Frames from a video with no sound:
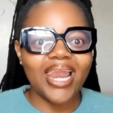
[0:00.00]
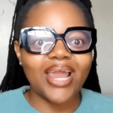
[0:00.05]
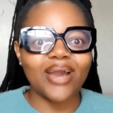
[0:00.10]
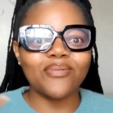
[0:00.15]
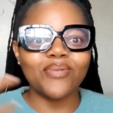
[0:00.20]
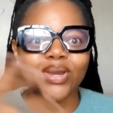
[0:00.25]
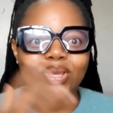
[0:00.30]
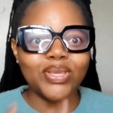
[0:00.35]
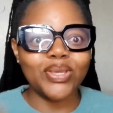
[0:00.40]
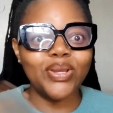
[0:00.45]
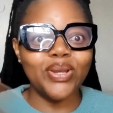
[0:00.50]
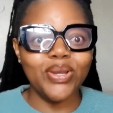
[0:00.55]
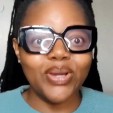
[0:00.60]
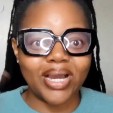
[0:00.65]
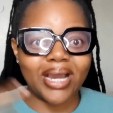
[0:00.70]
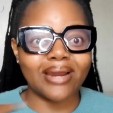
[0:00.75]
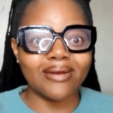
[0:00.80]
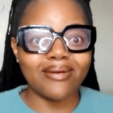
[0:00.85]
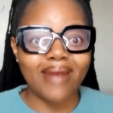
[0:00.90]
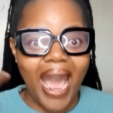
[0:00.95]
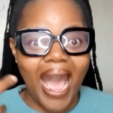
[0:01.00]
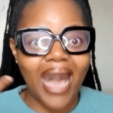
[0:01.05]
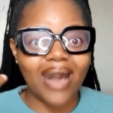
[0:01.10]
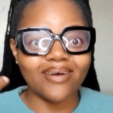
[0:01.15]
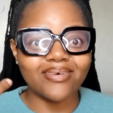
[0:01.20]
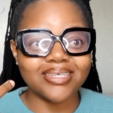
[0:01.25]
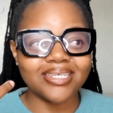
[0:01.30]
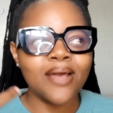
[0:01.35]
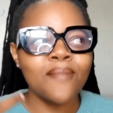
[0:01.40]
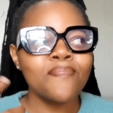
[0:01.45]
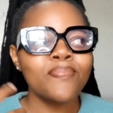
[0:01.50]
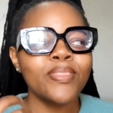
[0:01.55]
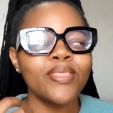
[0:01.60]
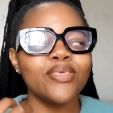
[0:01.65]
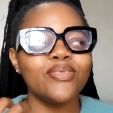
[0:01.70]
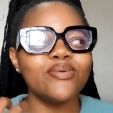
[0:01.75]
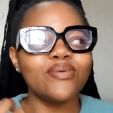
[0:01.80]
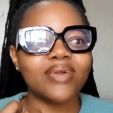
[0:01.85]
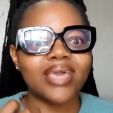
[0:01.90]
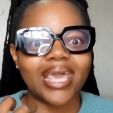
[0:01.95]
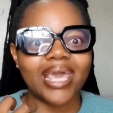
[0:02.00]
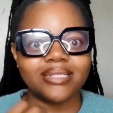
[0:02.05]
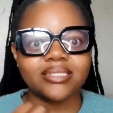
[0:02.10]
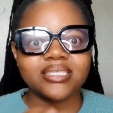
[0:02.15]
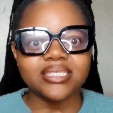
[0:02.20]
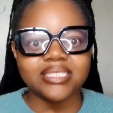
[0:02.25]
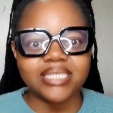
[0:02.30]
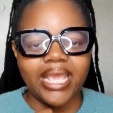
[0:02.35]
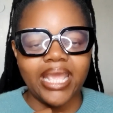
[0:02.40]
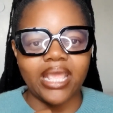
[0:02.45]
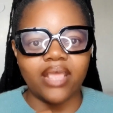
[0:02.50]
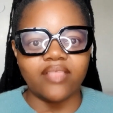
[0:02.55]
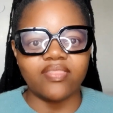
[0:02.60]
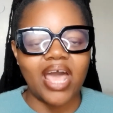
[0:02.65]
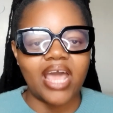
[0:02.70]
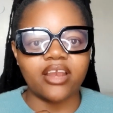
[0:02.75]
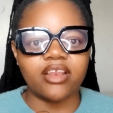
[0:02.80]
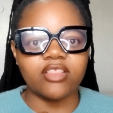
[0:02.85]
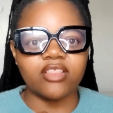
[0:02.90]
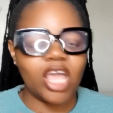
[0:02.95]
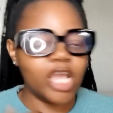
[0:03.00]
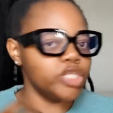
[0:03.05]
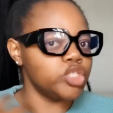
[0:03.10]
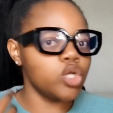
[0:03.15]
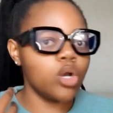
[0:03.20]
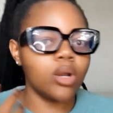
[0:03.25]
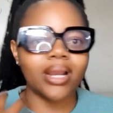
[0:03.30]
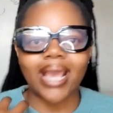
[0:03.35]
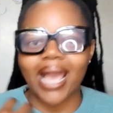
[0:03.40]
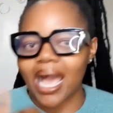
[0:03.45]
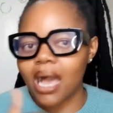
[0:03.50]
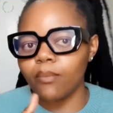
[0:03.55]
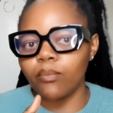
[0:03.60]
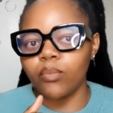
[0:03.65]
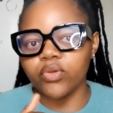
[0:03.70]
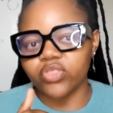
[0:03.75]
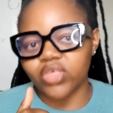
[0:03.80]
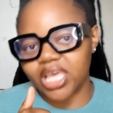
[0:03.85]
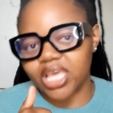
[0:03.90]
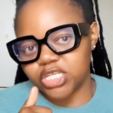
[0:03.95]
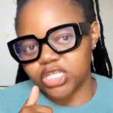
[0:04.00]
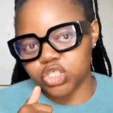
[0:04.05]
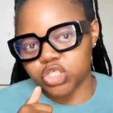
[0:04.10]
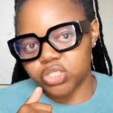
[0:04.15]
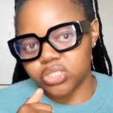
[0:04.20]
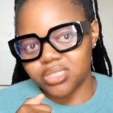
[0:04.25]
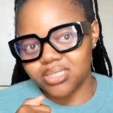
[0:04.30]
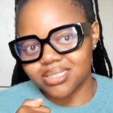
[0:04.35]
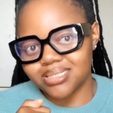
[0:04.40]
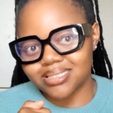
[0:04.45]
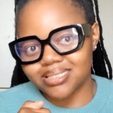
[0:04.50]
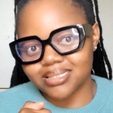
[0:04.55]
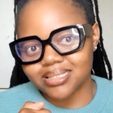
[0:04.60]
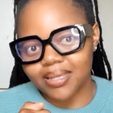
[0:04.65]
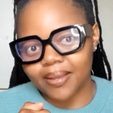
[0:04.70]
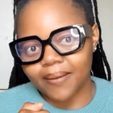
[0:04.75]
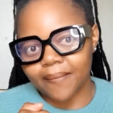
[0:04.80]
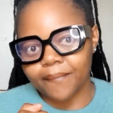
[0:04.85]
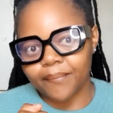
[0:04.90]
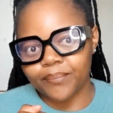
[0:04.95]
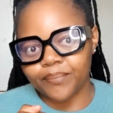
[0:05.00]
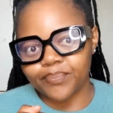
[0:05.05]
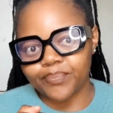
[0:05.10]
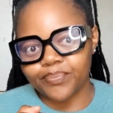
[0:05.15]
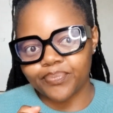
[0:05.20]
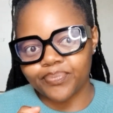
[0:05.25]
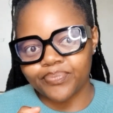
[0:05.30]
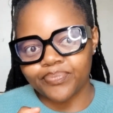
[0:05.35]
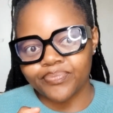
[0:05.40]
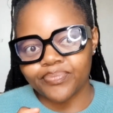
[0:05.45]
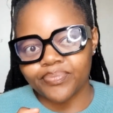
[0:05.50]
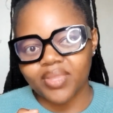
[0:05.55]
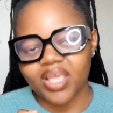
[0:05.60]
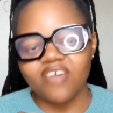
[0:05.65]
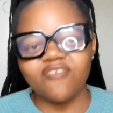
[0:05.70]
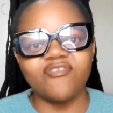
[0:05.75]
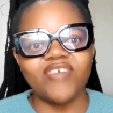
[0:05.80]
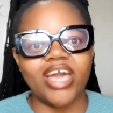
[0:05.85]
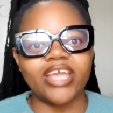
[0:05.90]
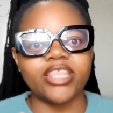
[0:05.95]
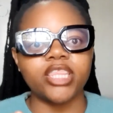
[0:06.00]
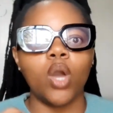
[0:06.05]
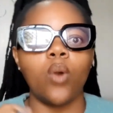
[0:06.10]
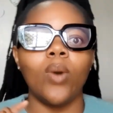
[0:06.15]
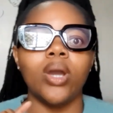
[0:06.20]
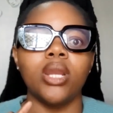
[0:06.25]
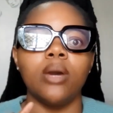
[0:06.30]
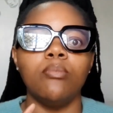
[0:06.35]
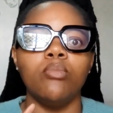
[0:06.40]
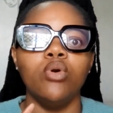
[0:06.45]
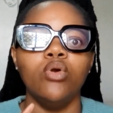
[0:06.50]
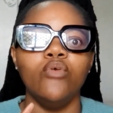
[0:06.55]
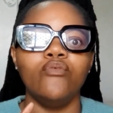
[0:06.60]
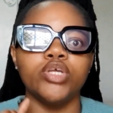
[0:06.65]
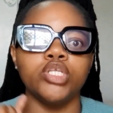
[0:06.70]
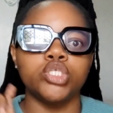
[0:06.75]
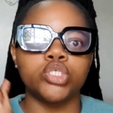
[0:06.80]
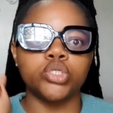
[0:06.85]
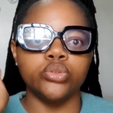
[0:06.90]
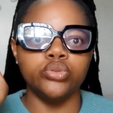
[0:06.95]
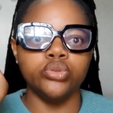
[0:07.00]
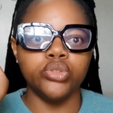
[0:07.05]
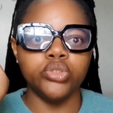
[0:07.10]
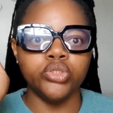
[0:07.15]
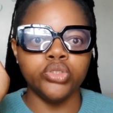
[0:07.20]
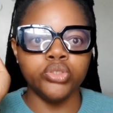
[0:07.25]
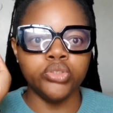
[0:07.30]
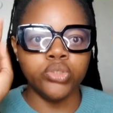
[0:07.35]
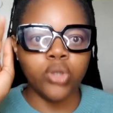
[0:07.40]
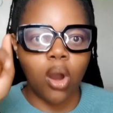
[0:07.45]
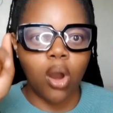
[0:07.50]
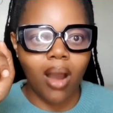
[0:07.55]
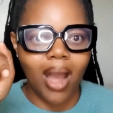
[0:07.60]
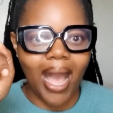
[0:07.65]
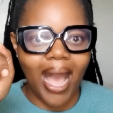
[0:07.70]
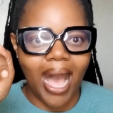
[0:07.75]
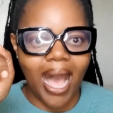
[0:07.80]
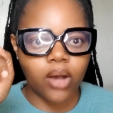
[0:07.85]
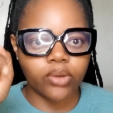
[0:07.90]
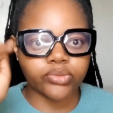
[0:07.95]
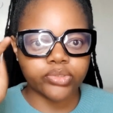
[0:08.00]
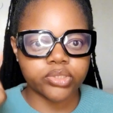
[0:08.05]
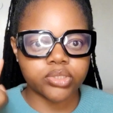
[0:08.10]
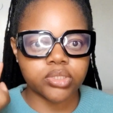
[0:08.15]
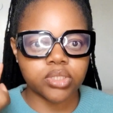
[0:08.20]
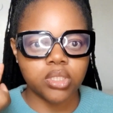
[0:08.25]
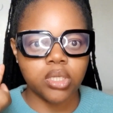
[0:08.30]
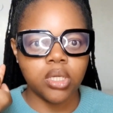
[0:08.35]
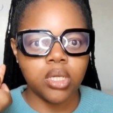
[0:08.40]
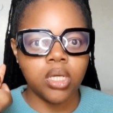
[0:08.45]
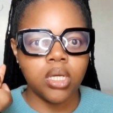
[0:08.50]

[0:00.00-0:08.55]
Like, when you look around, you can see that they don't come with kitchens. In fact, they want to move into your house